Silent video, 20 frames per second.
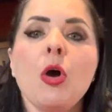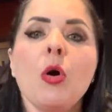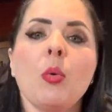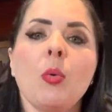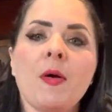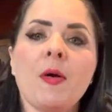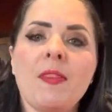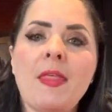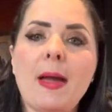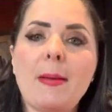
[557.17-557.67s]

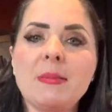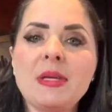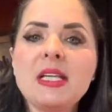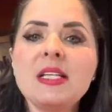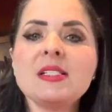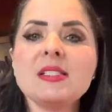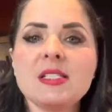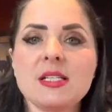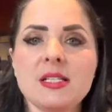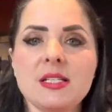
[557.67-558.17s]
What that
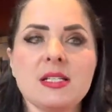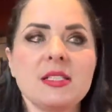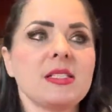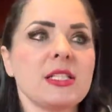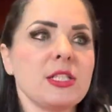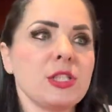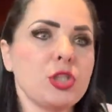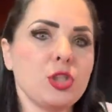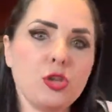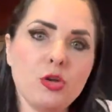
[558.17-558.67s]
means
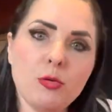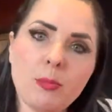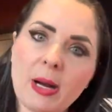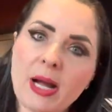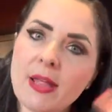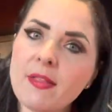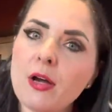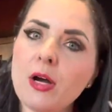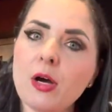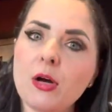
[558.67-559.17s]
is you buy
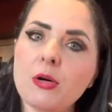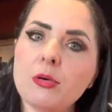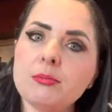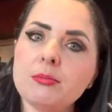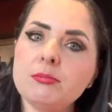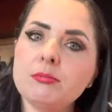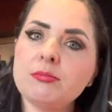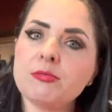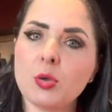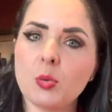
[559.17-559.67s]
the
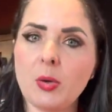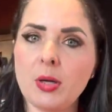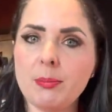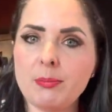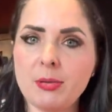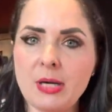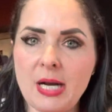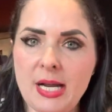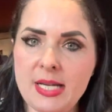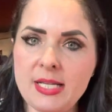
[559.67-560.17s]
home for one
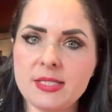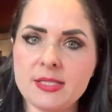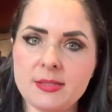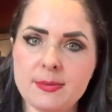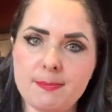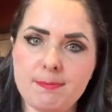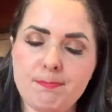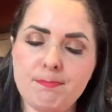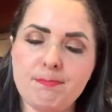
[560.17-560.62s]
price